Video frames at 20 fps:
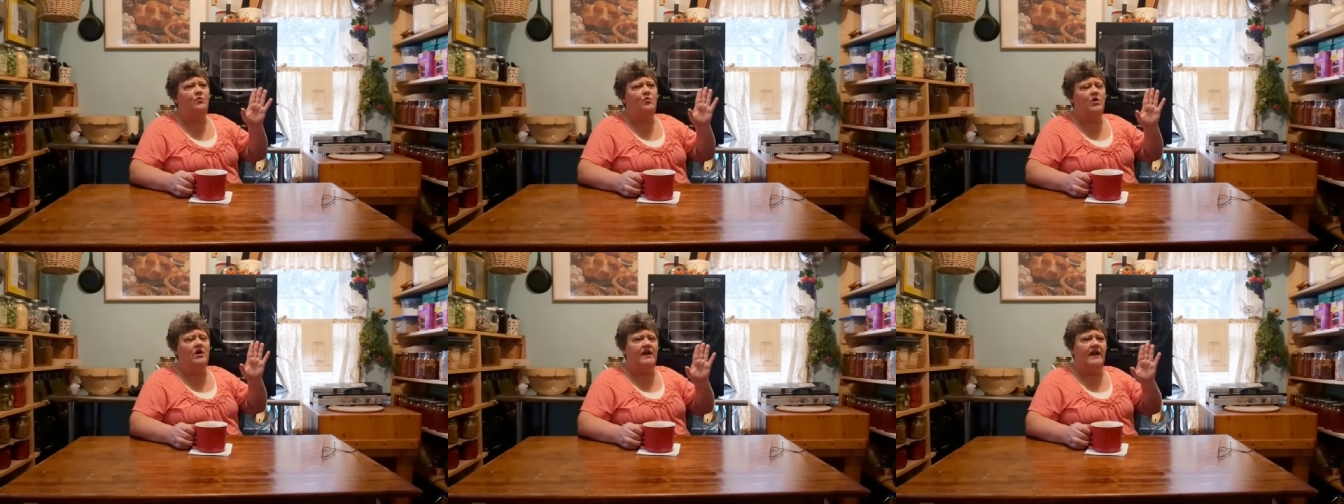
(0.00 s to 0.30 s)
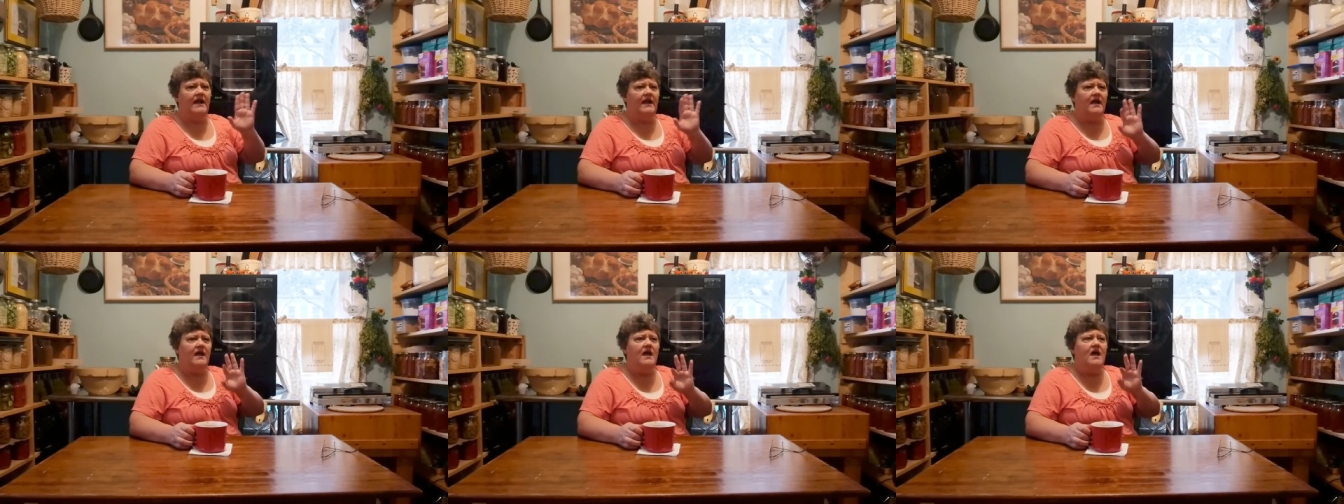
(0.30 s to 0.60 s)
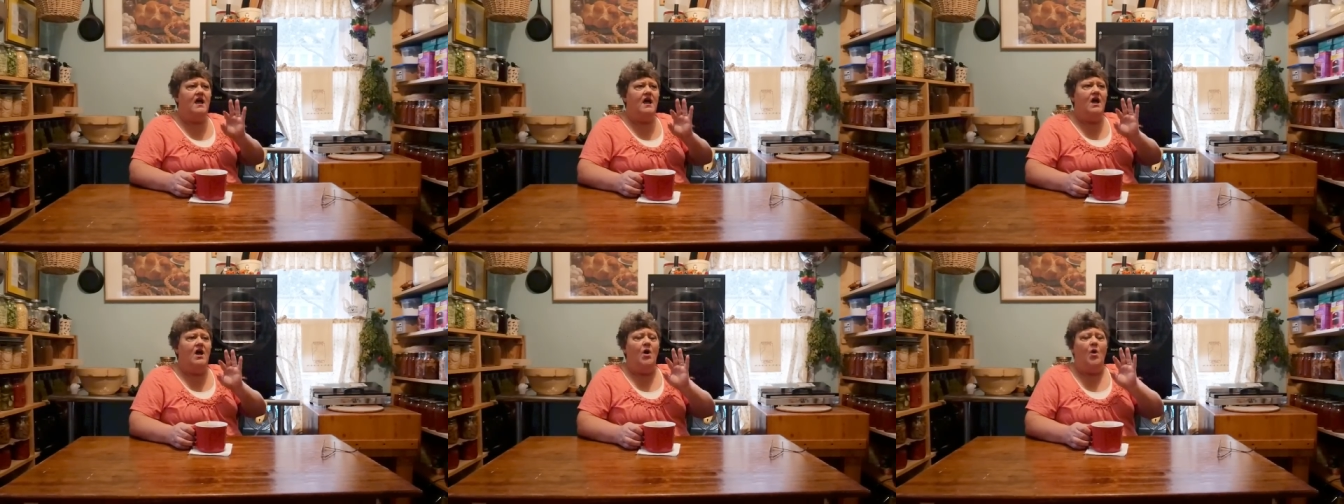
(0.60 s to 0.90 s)
what
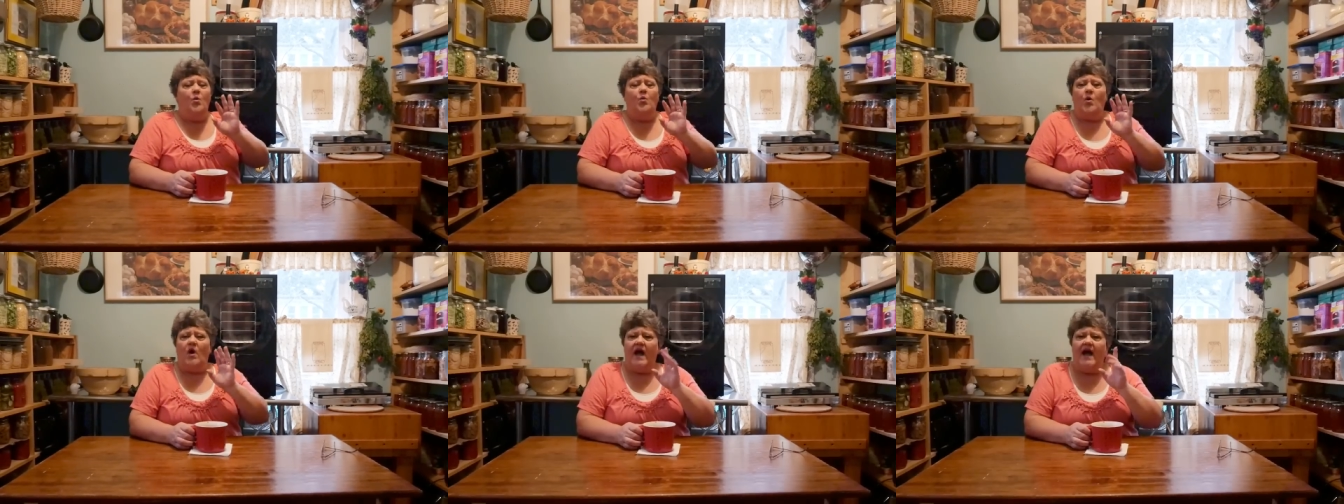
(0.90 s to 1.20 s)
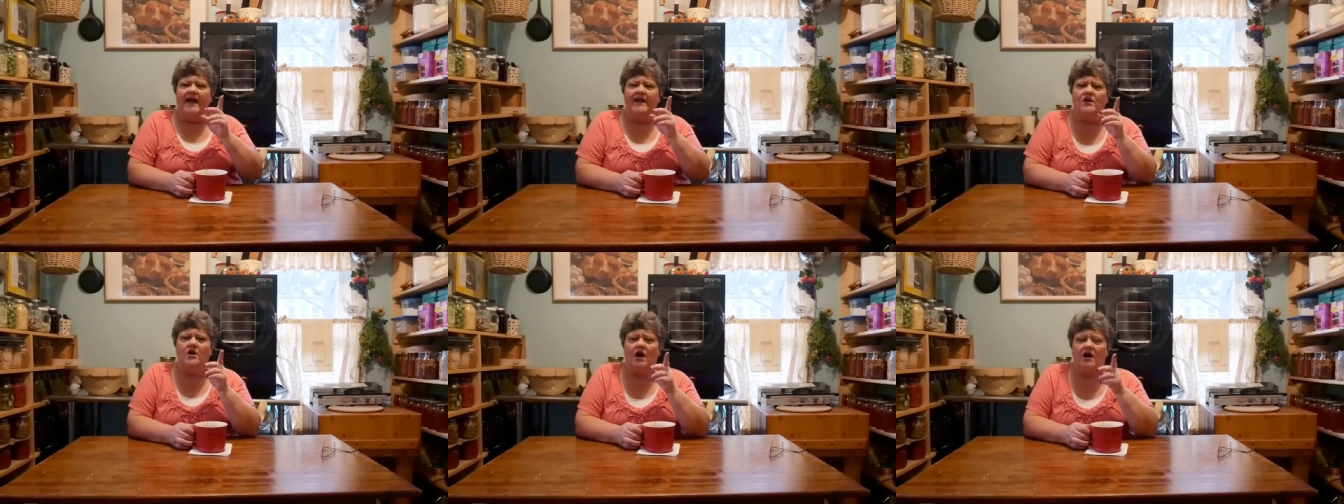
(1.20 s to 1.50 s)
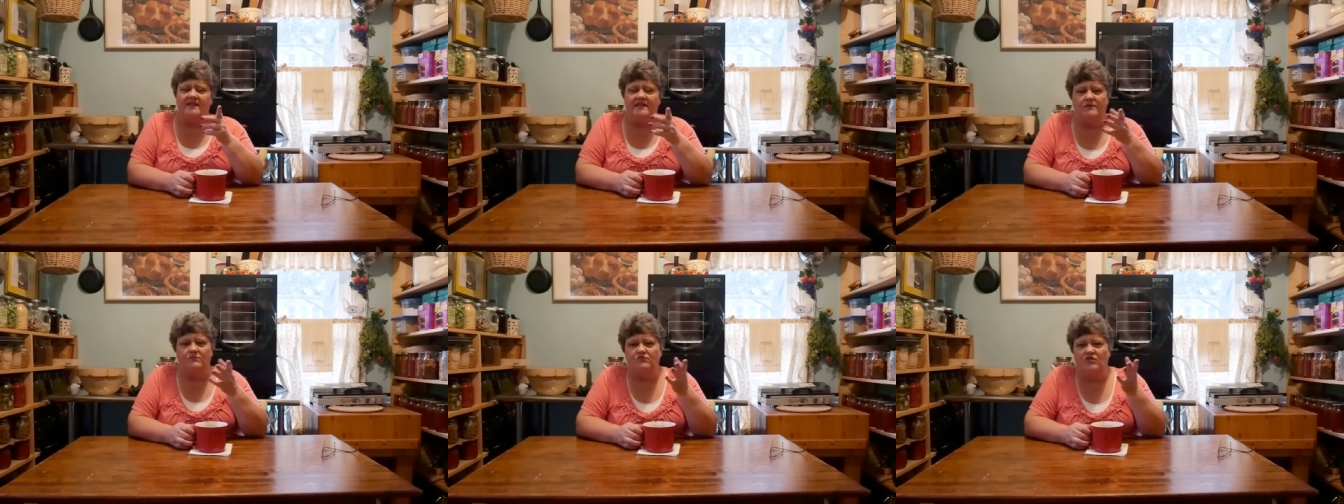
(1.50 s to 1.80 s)
I
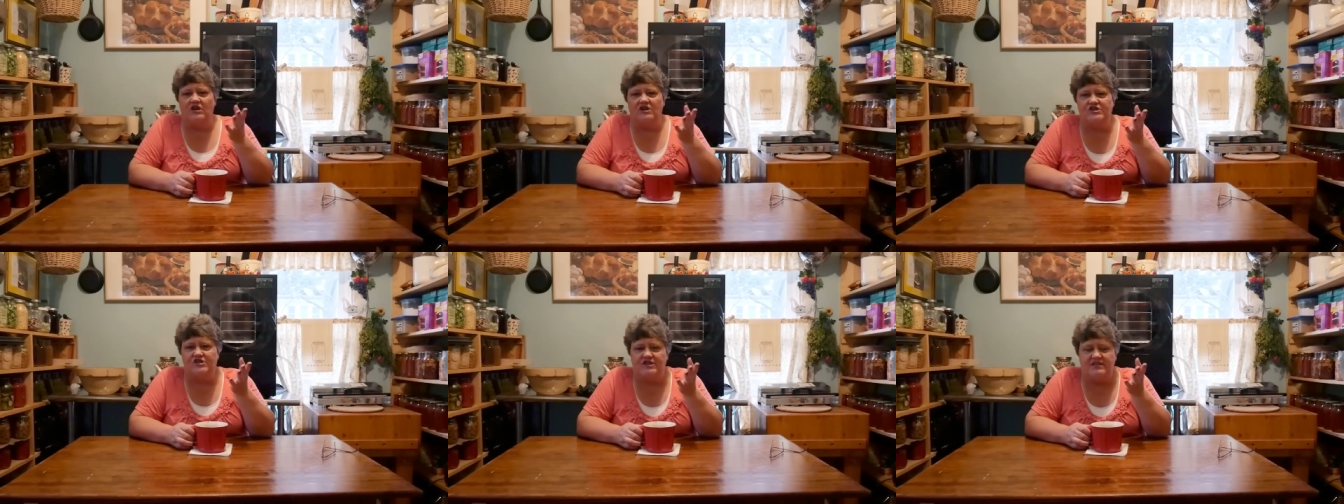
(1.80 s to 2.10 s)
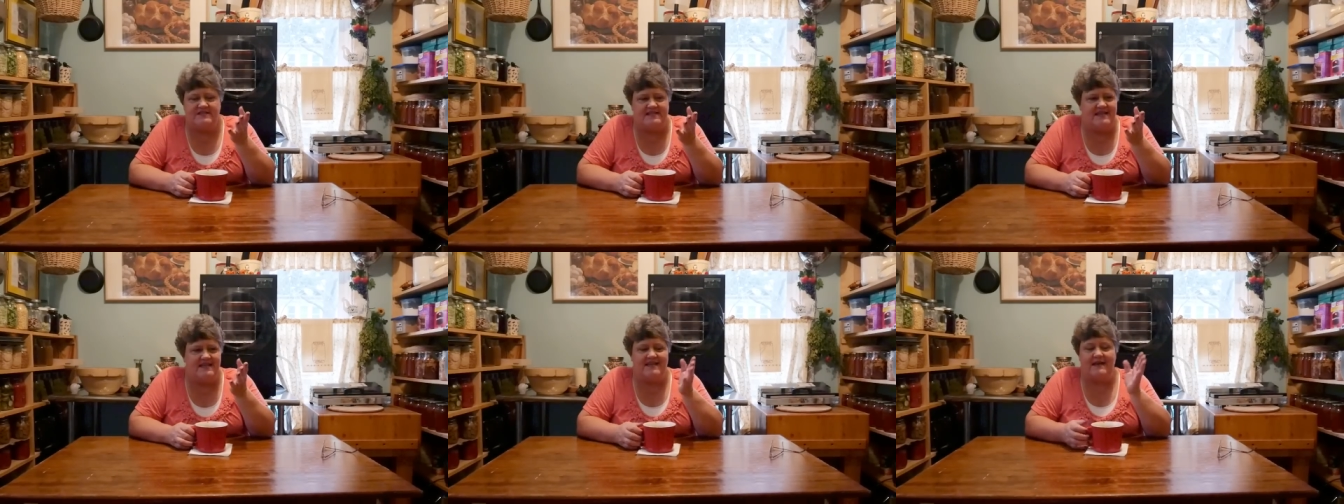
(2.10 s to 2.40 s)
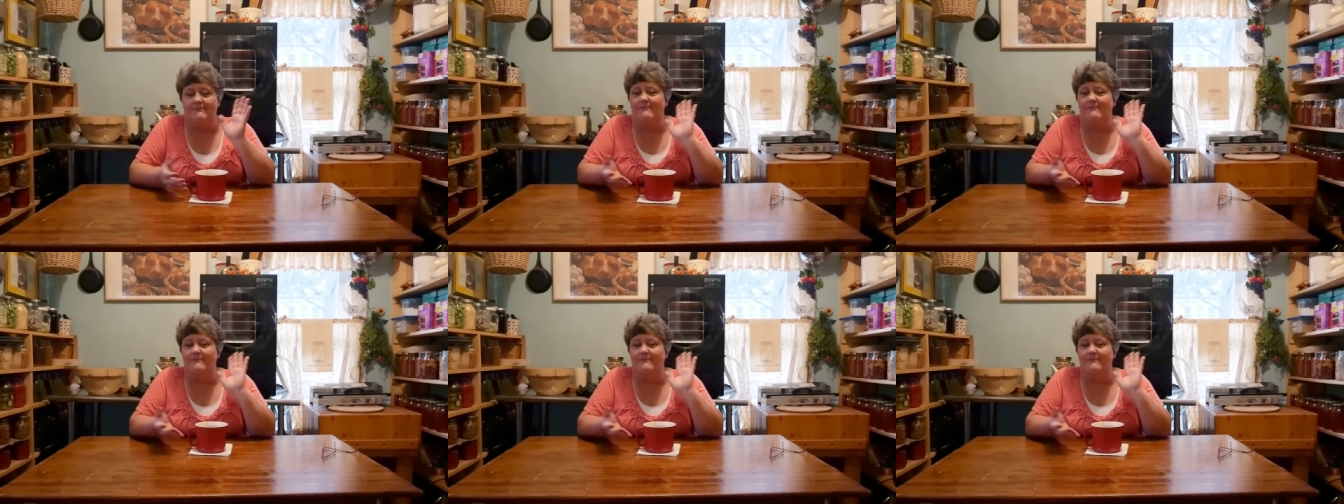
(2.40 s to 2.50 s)
call them Russian tea.